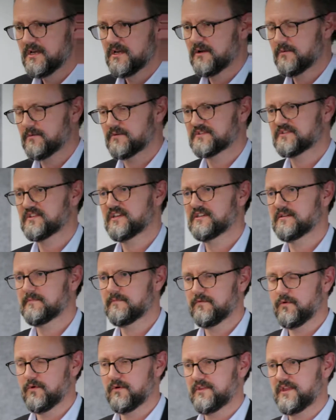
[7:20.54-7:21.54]
We'll send them
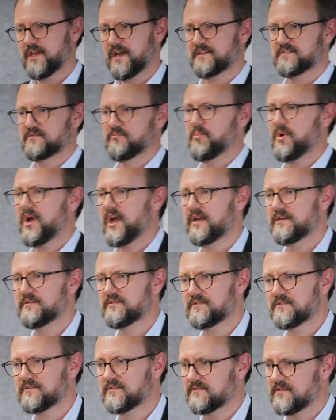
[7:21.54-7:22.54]
4,000
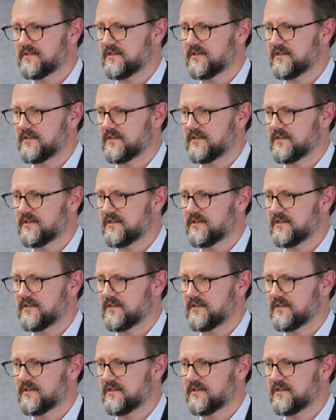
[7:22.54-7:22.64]
pages,